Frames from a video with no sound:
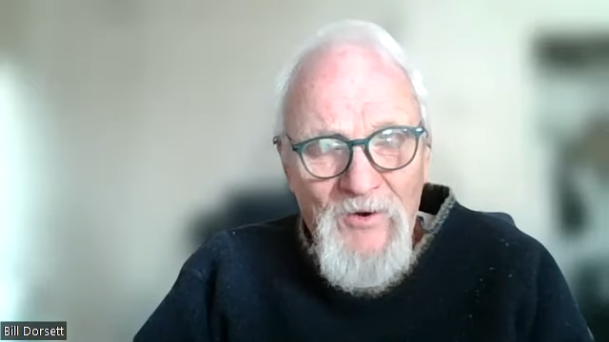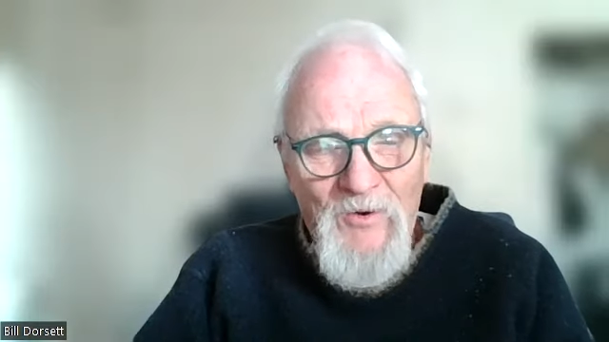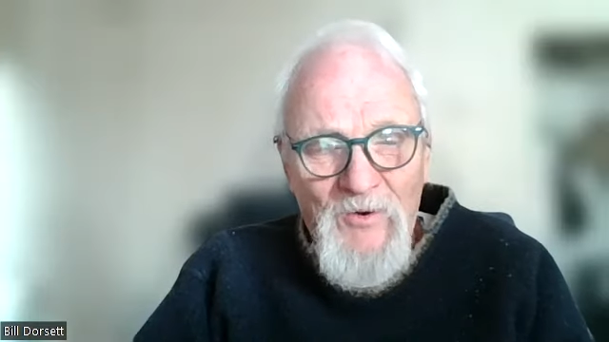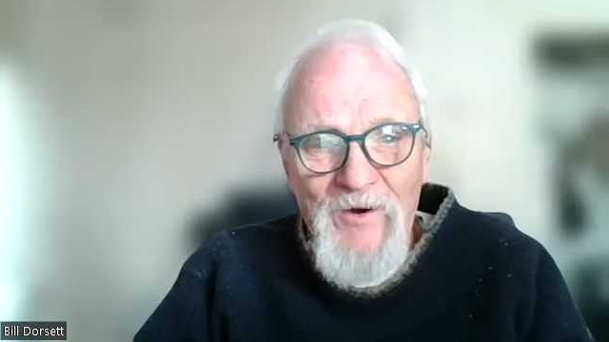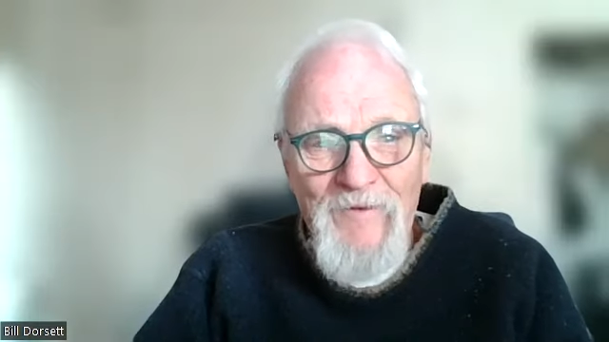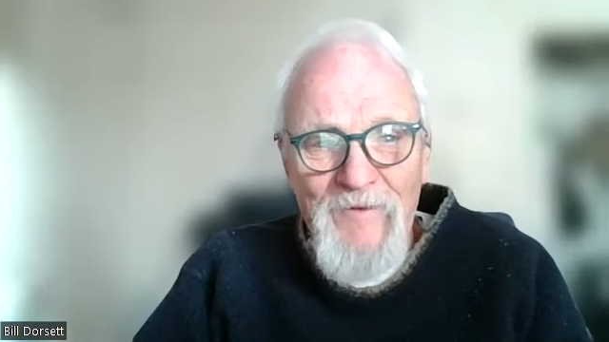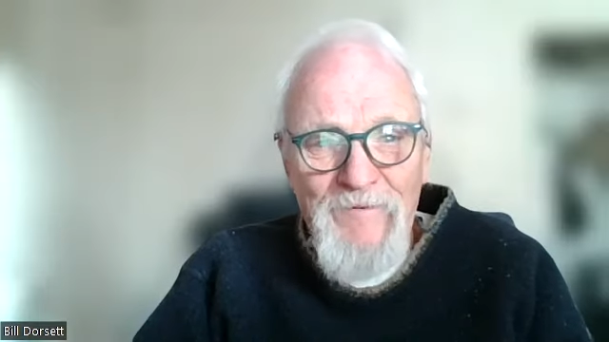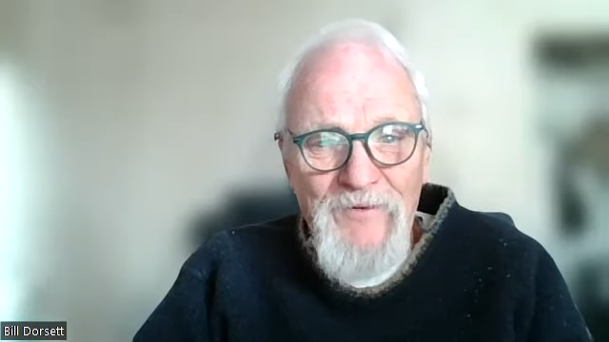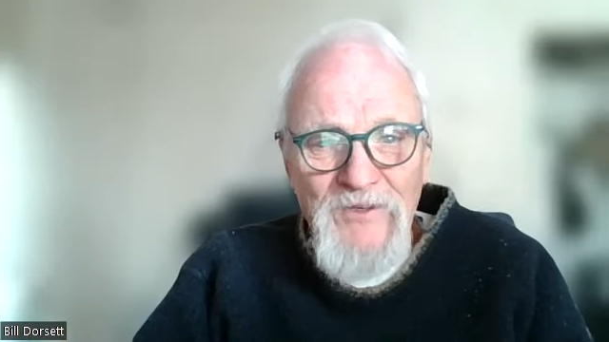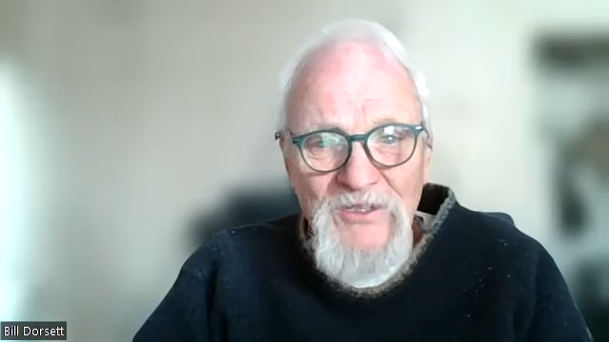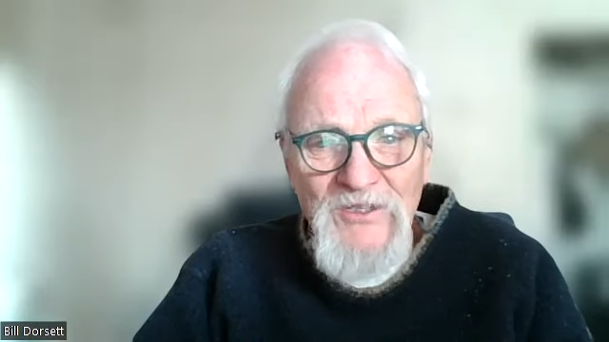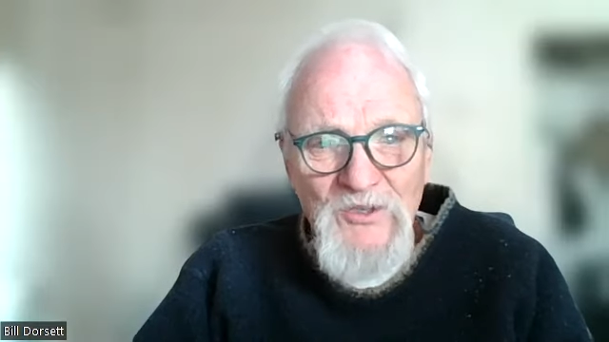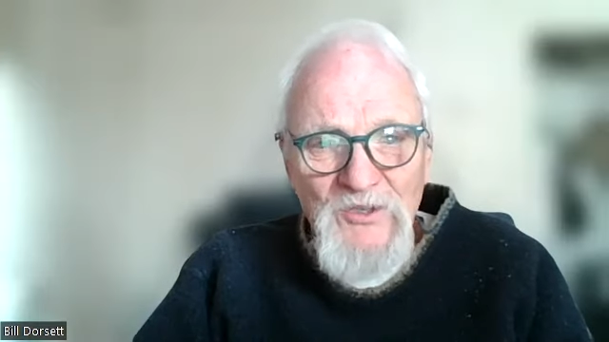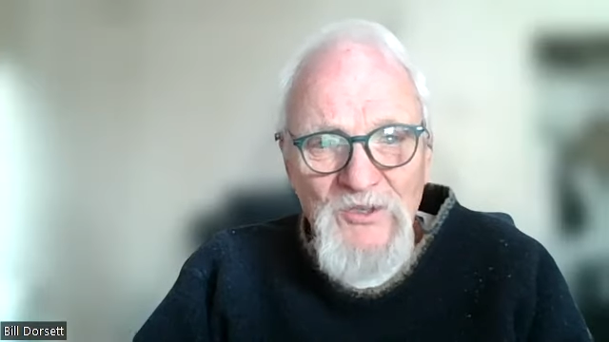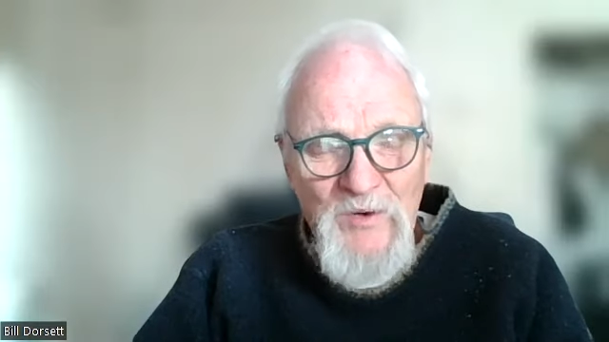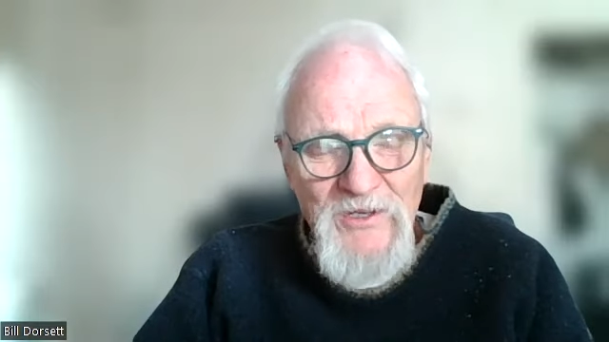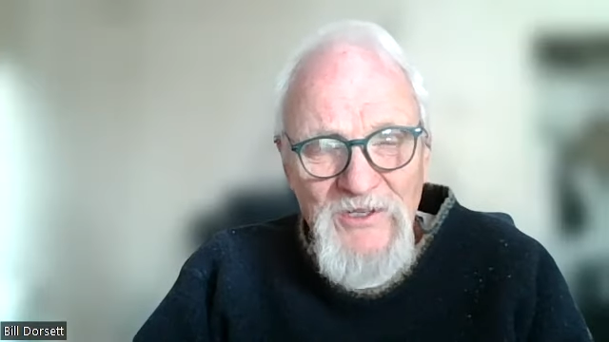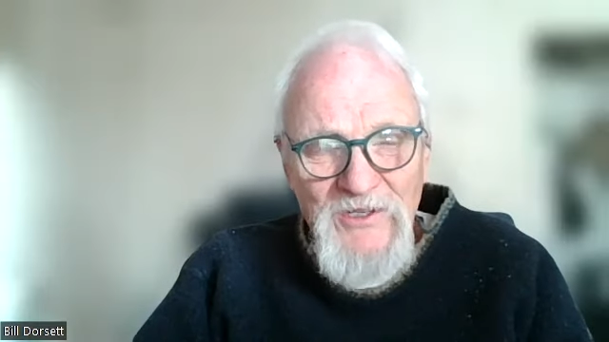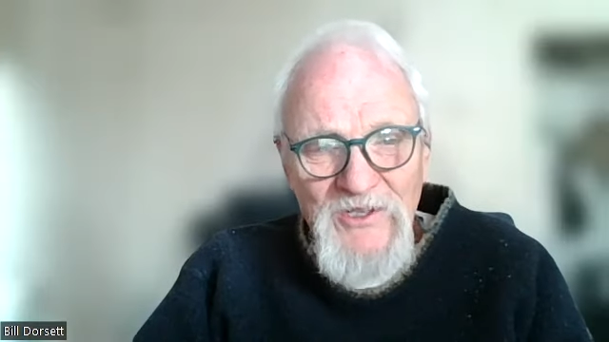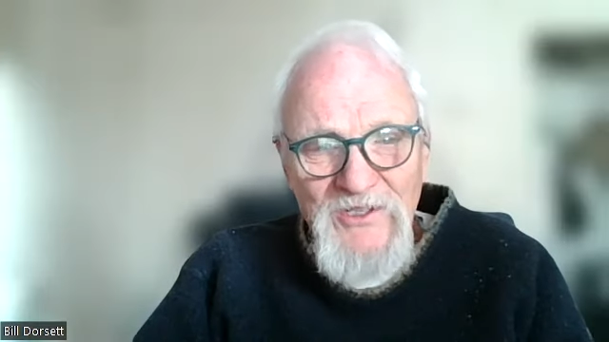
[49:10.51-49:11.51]
or if it
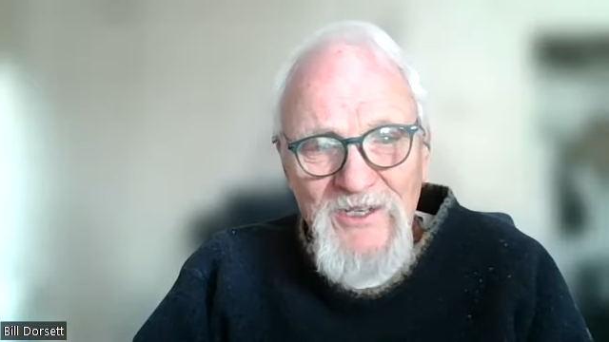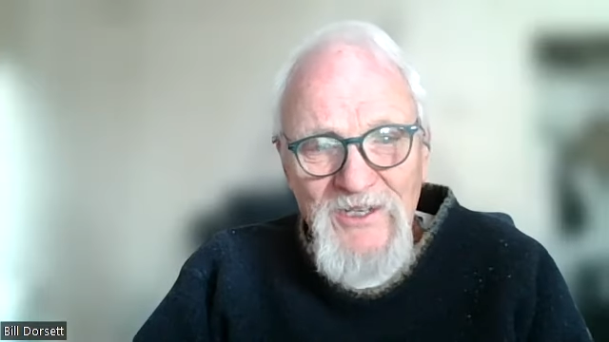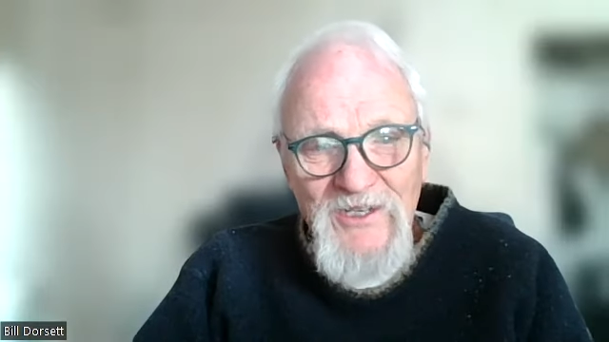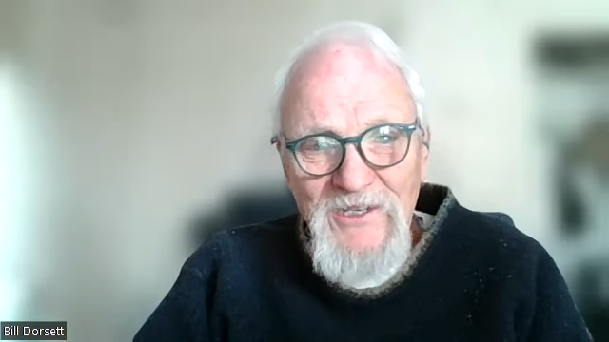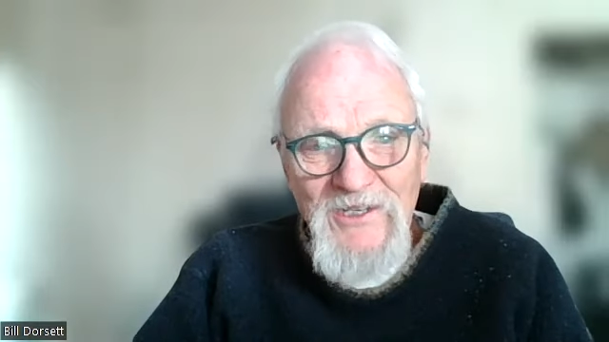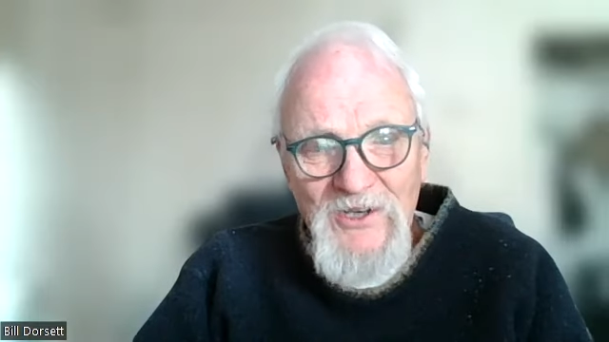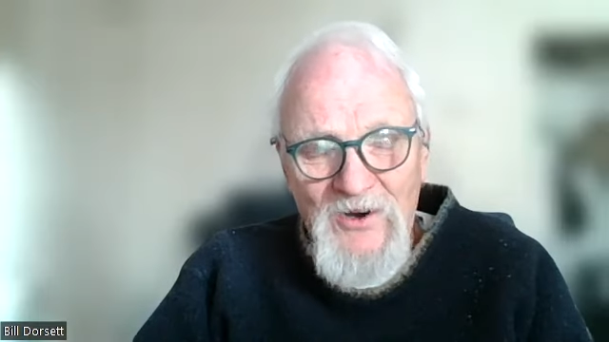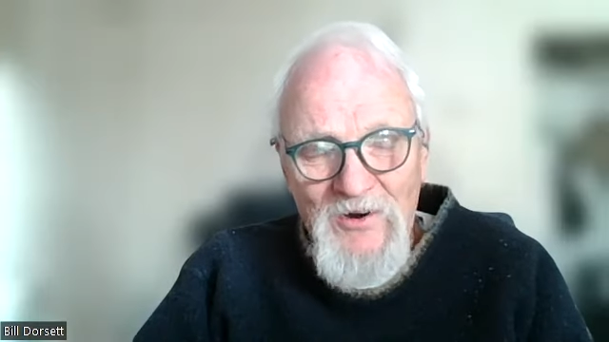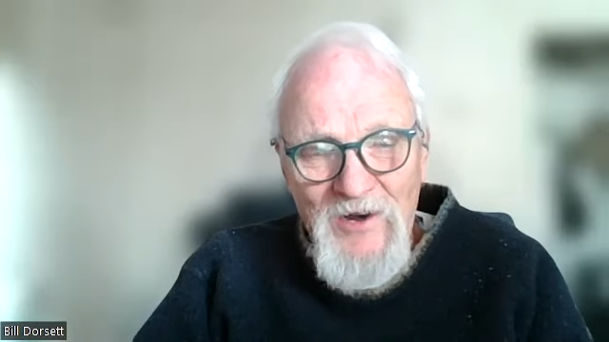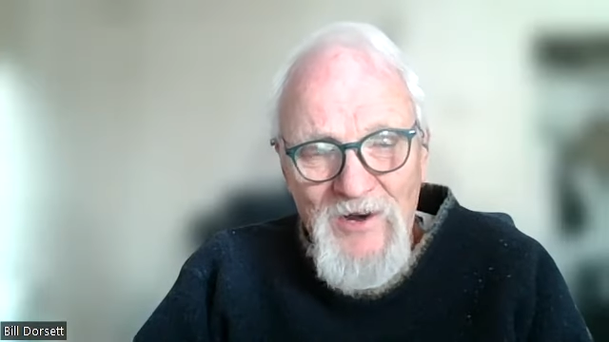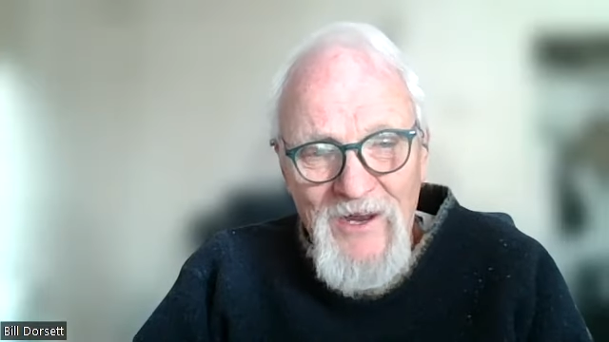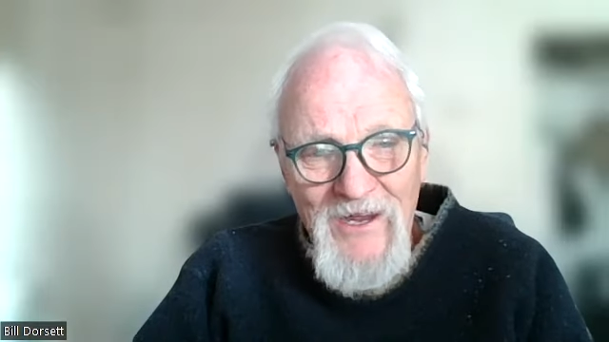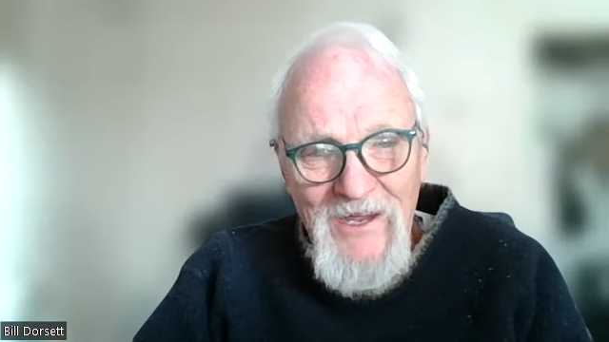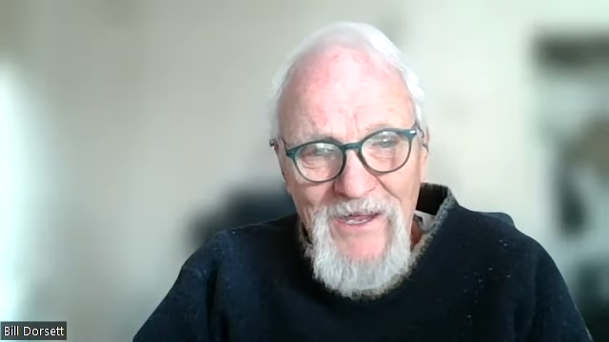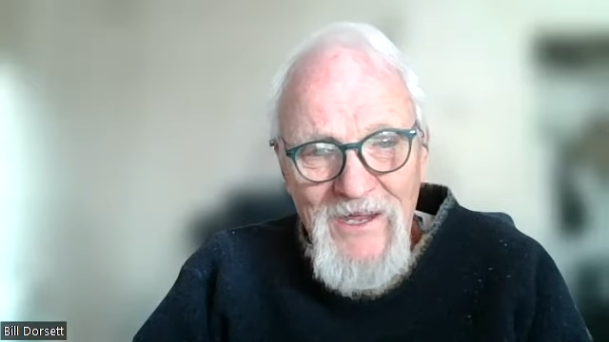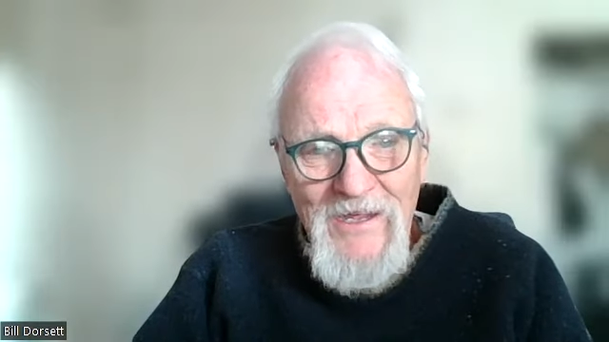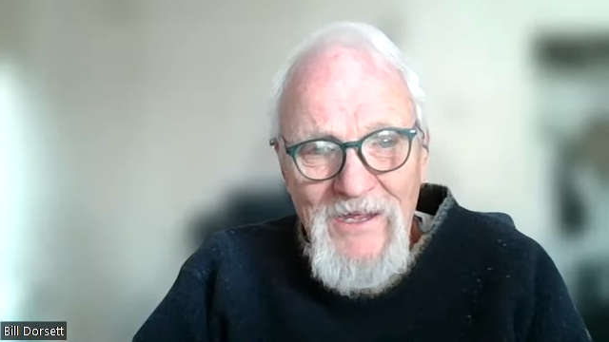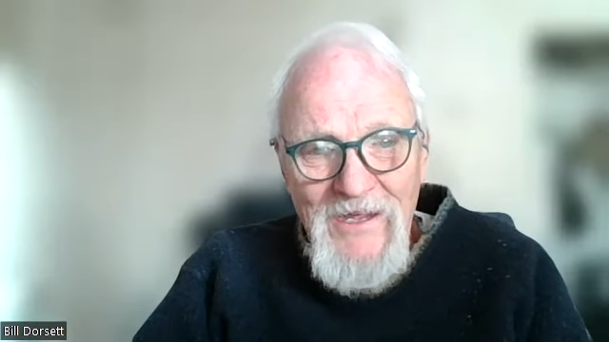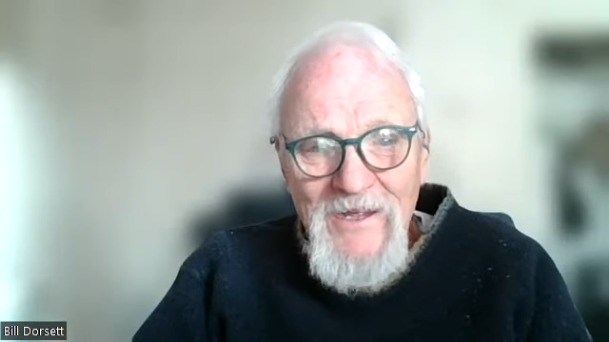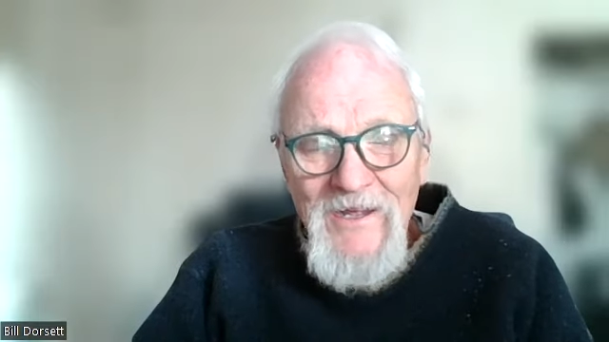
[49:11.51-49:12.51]
switches internally.